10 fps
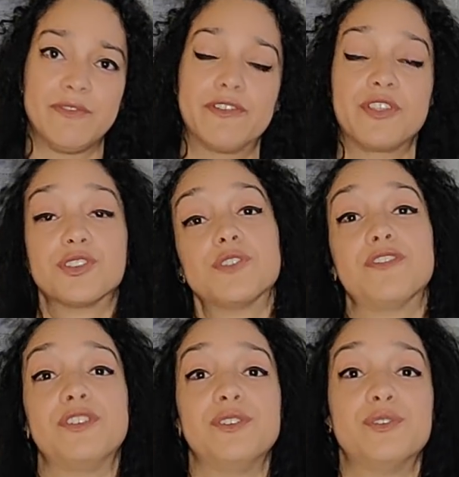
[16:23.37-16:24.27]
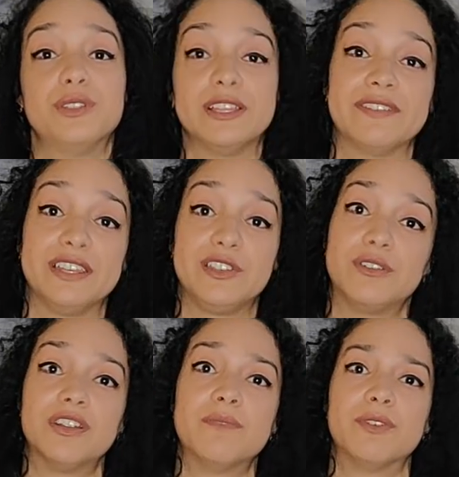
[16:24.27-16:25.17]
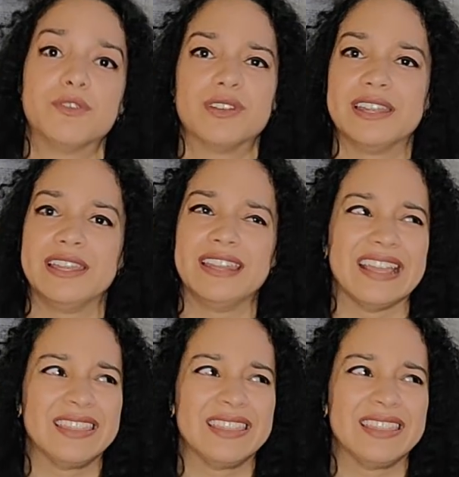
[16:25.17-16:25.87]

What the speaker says: but for those of you who live in Europe or in,